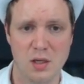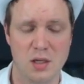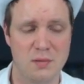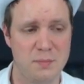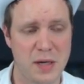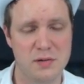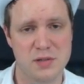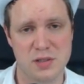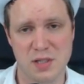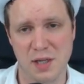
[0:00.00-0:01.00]
And I'm
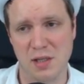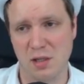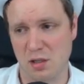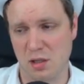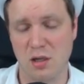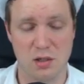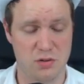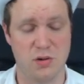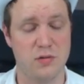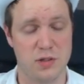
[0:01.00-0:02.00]
embarrassed to say, and I can't
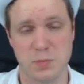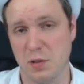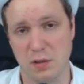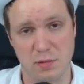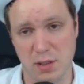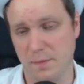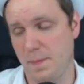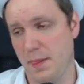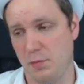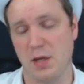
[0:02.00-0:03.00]
control this, by the way,
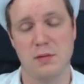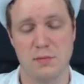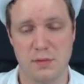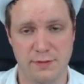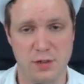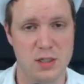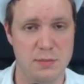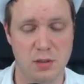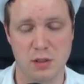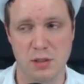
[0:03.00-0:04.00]
without fully
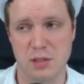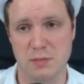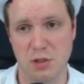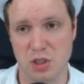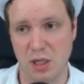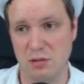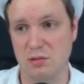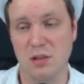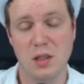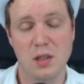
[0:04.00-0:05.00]
demonetizing my channel,